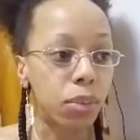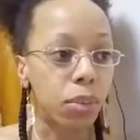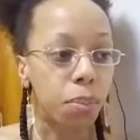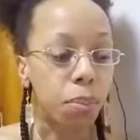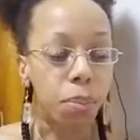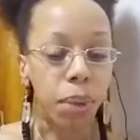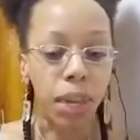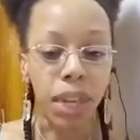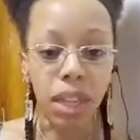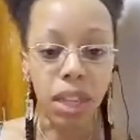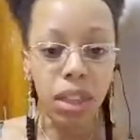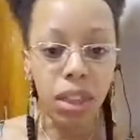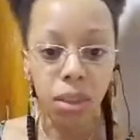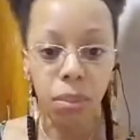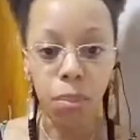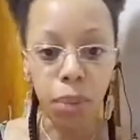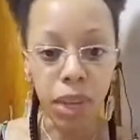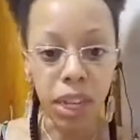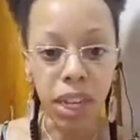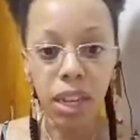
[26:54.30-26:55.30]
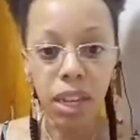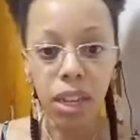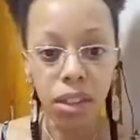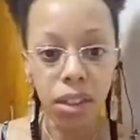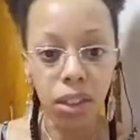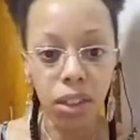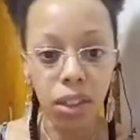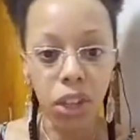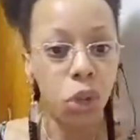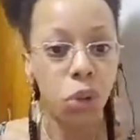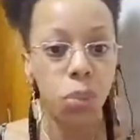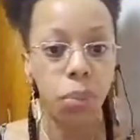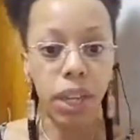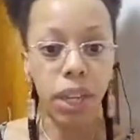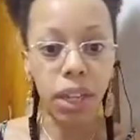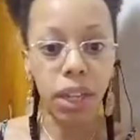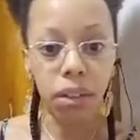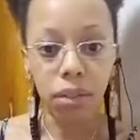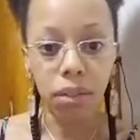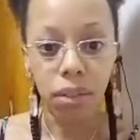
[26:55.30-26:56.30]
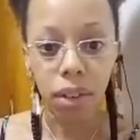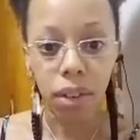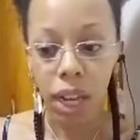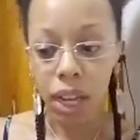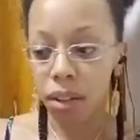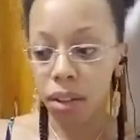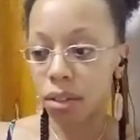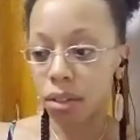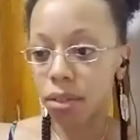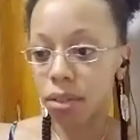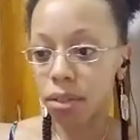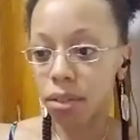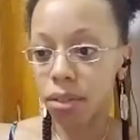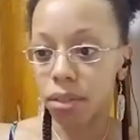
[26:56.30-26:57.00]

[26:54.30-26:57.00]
be the human and